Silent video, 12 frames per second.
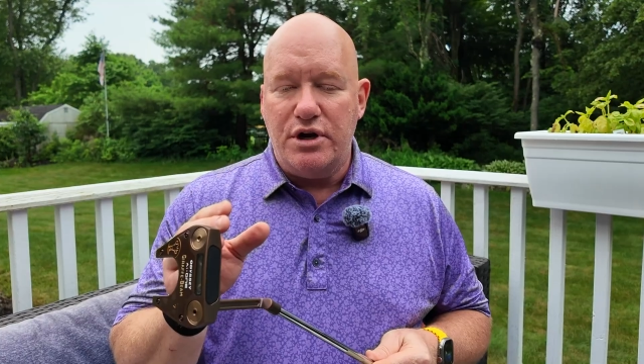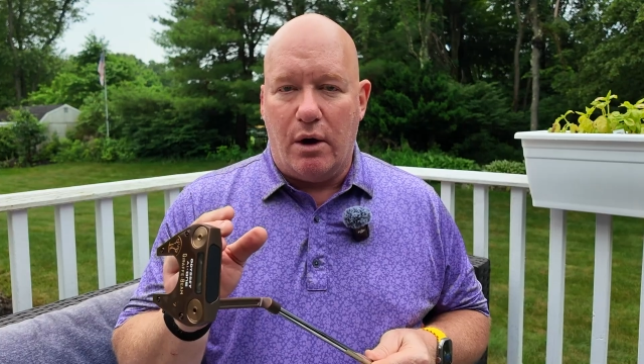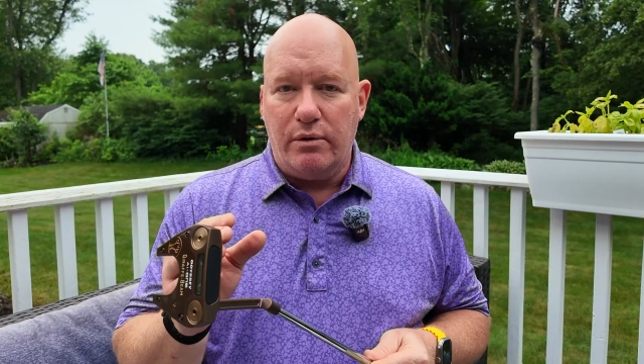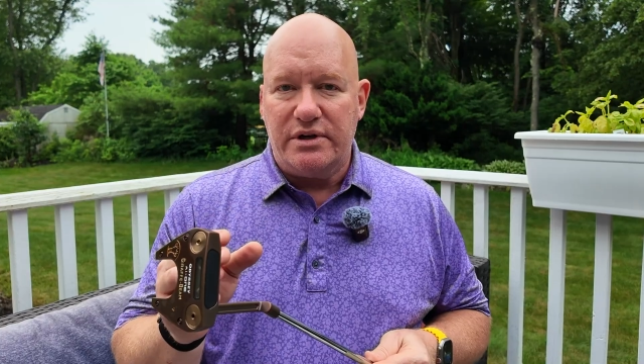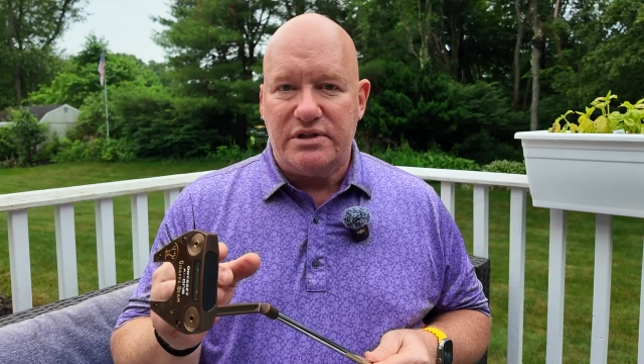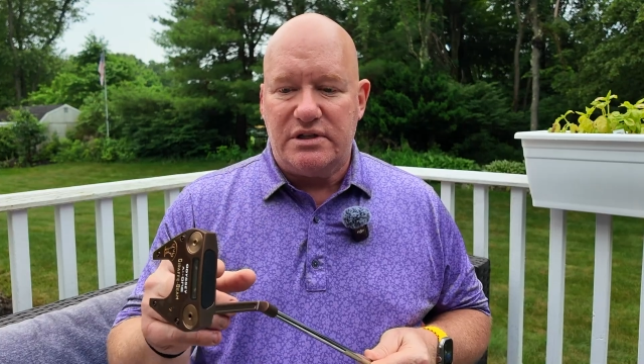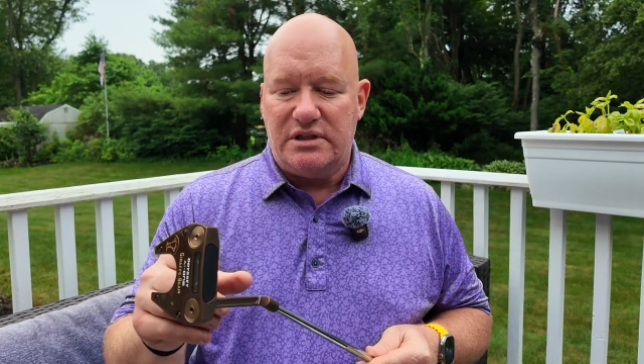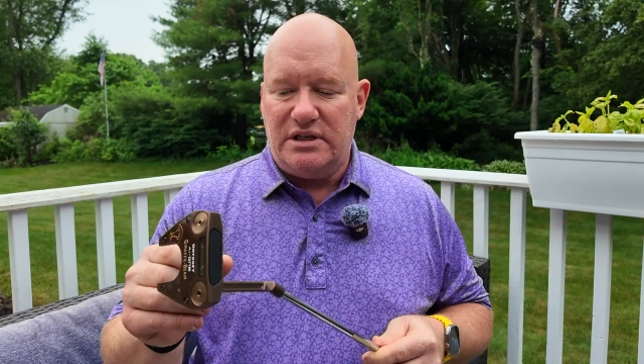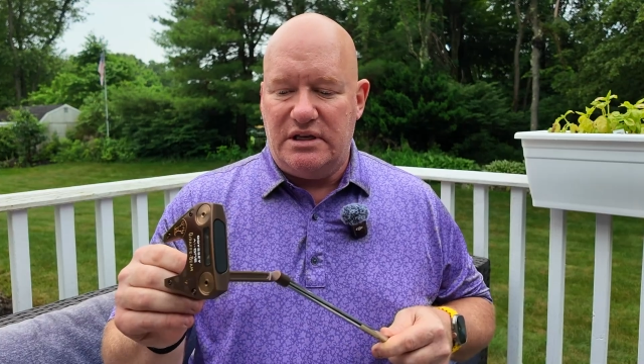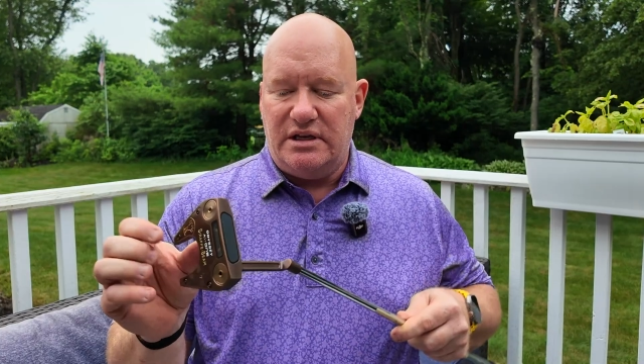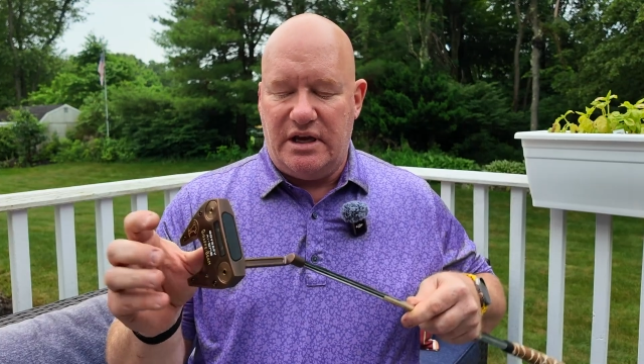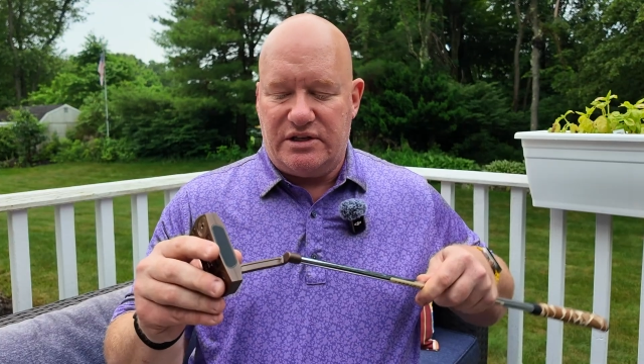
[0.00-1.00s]
notice
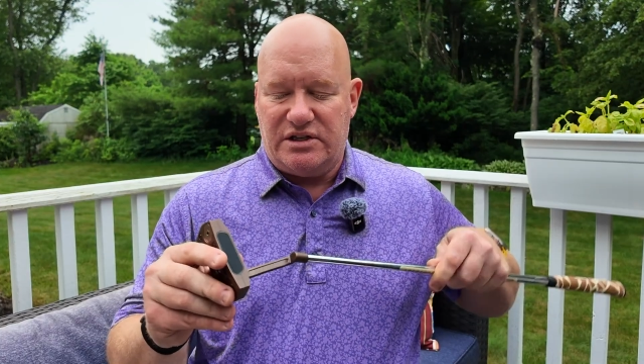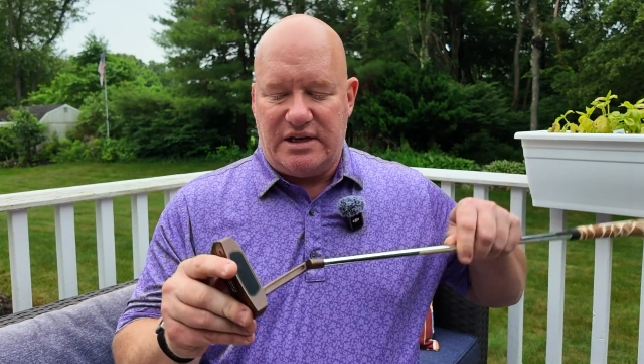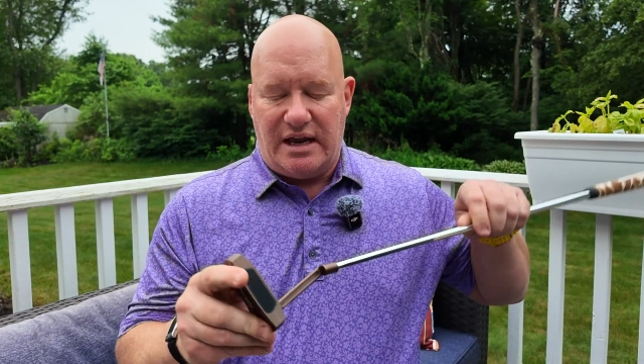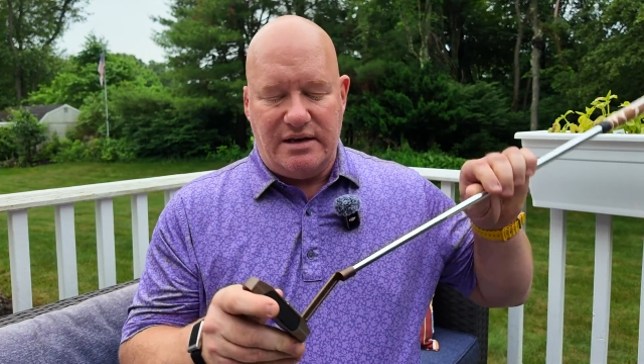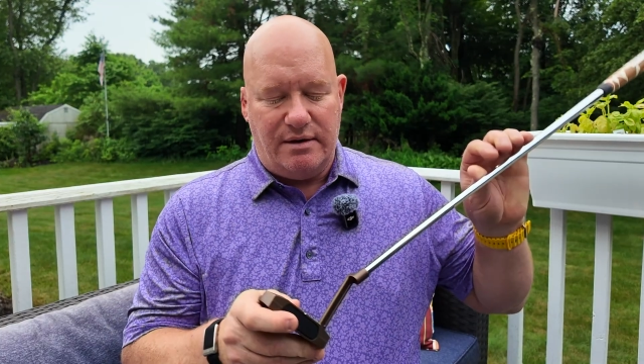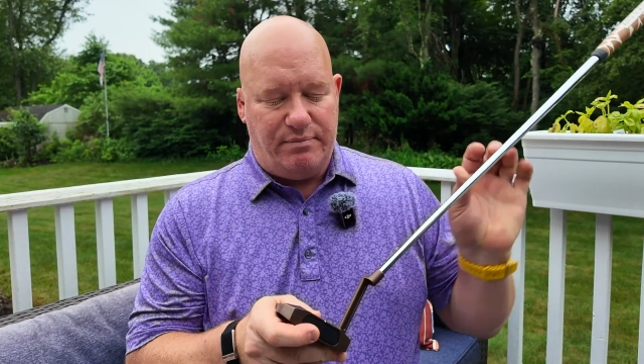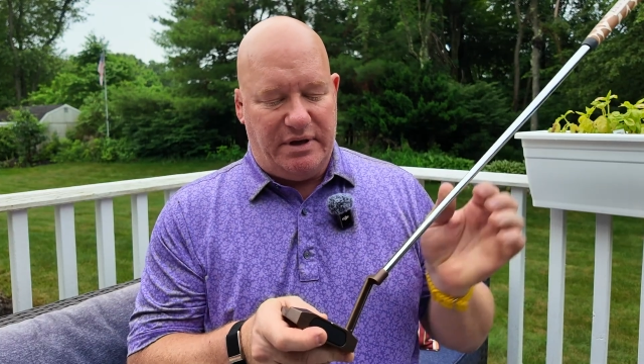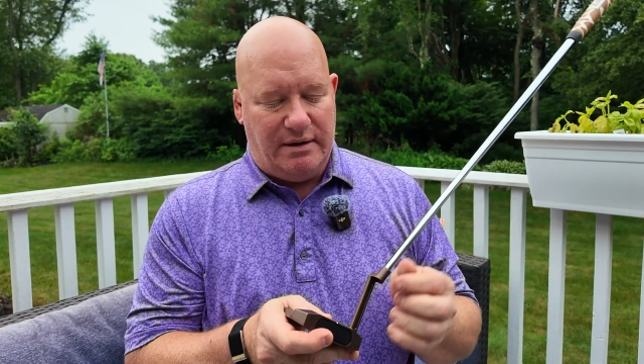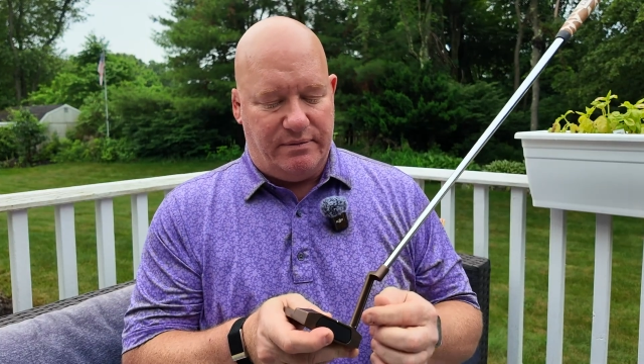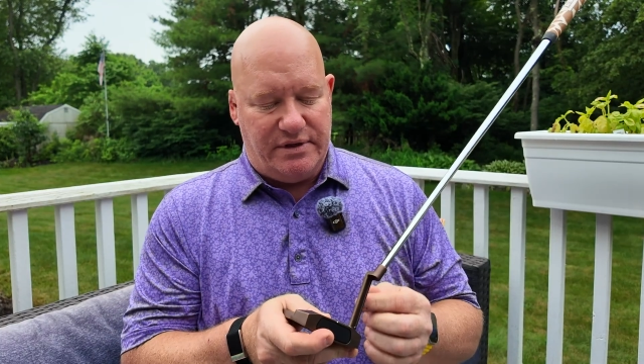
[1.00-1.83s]
the extended beam.